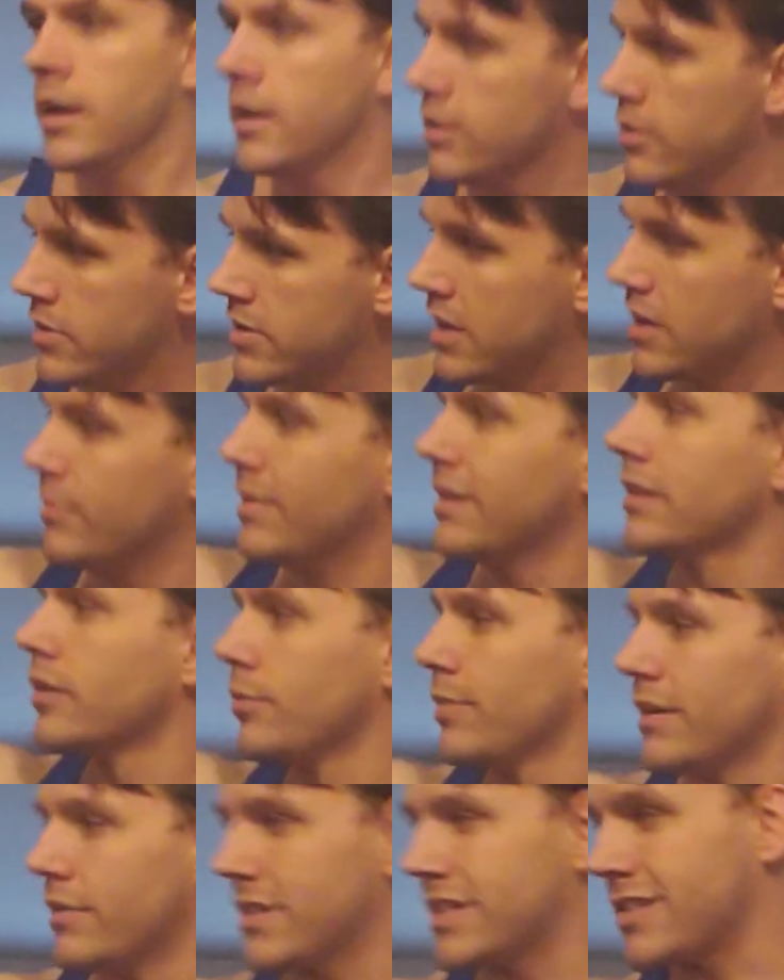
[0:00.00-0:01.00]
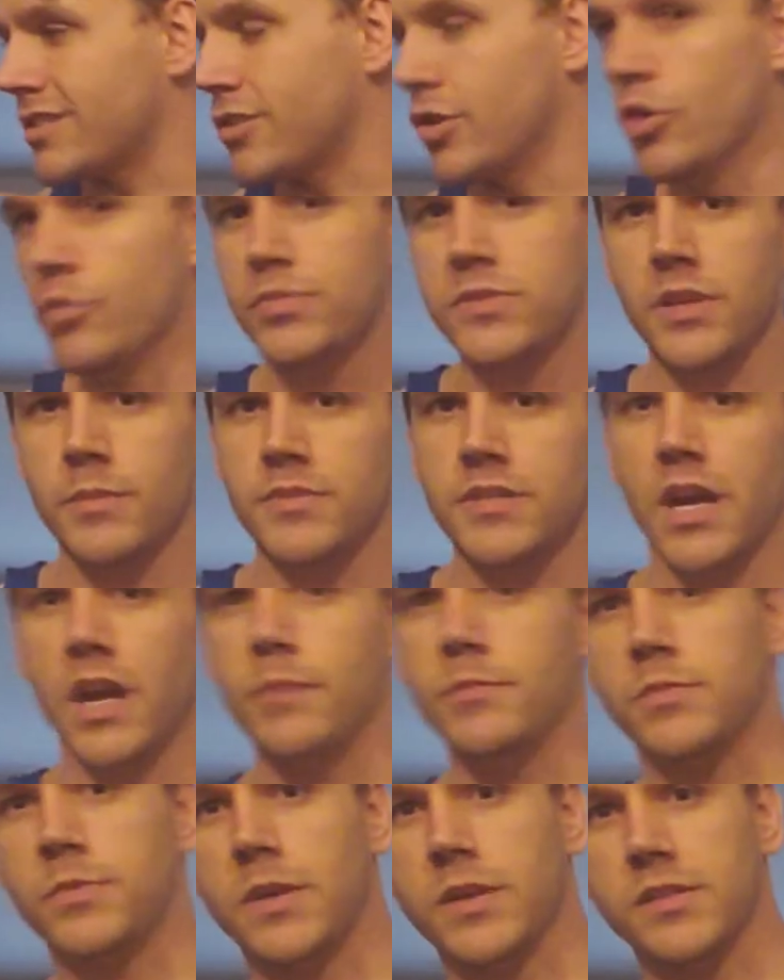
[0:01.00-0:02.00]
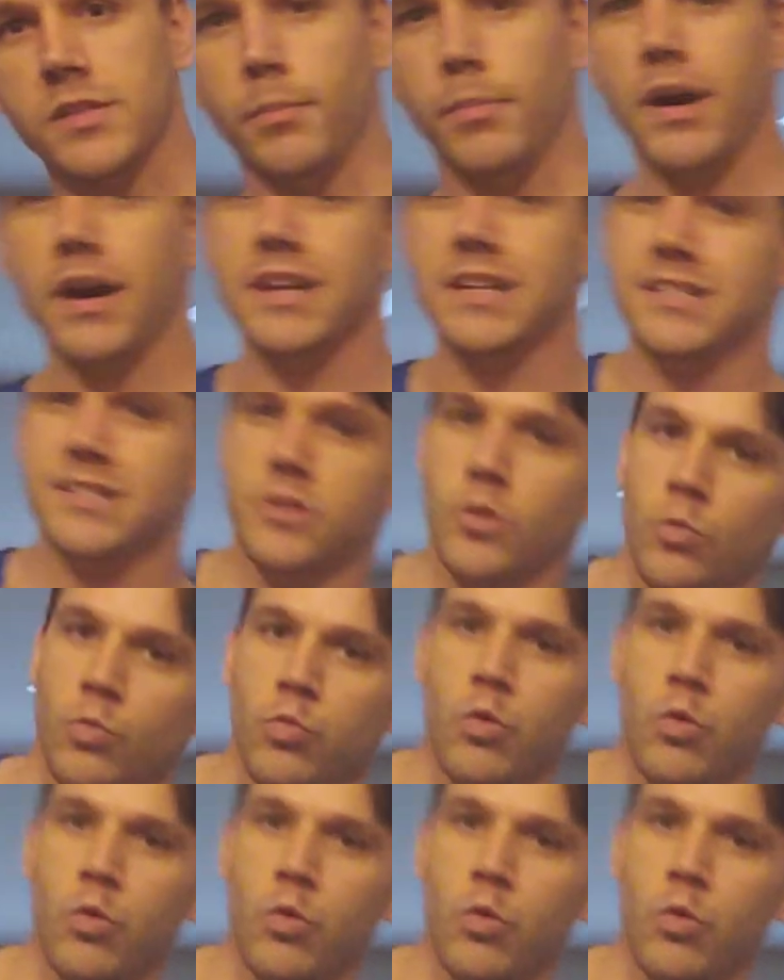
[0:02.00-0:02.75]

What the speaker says: There's going to be a little bit of a scoop sometimes because the body's still